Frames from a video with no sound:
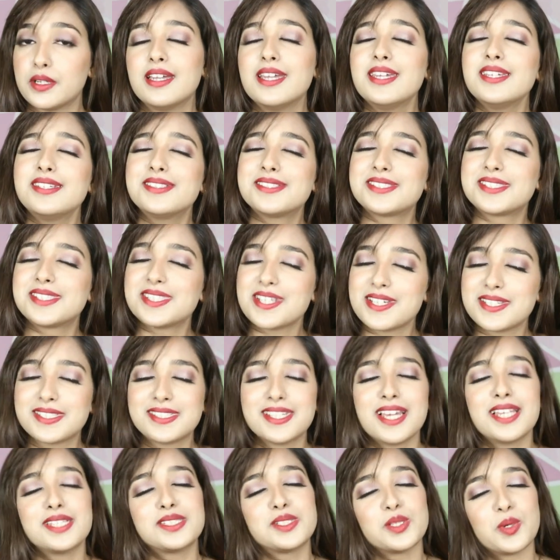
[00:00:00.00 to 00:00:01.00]
It's
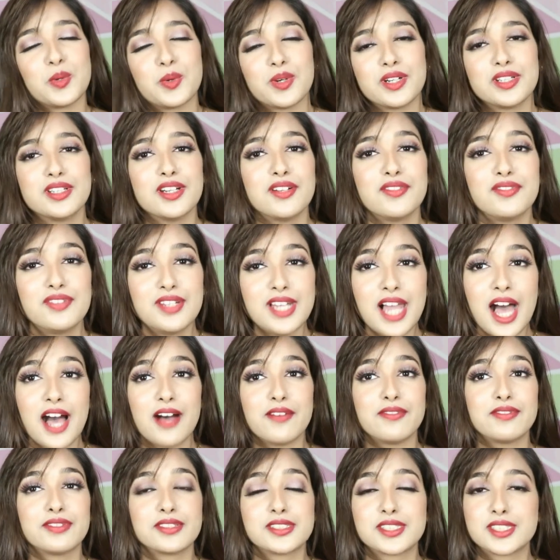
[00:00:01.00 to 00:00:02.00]
just a token of
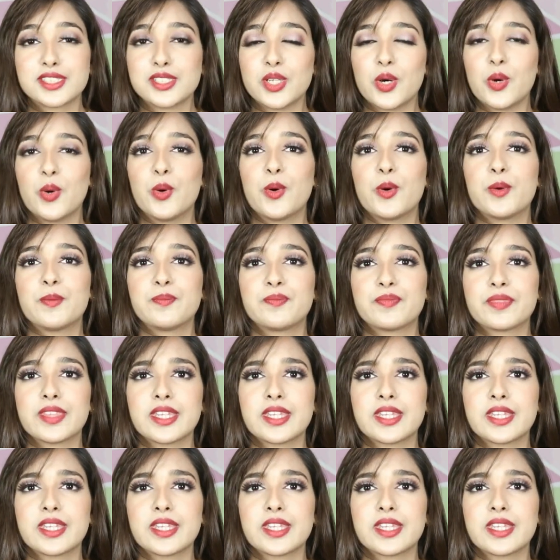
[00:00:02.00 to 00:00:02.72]
love, so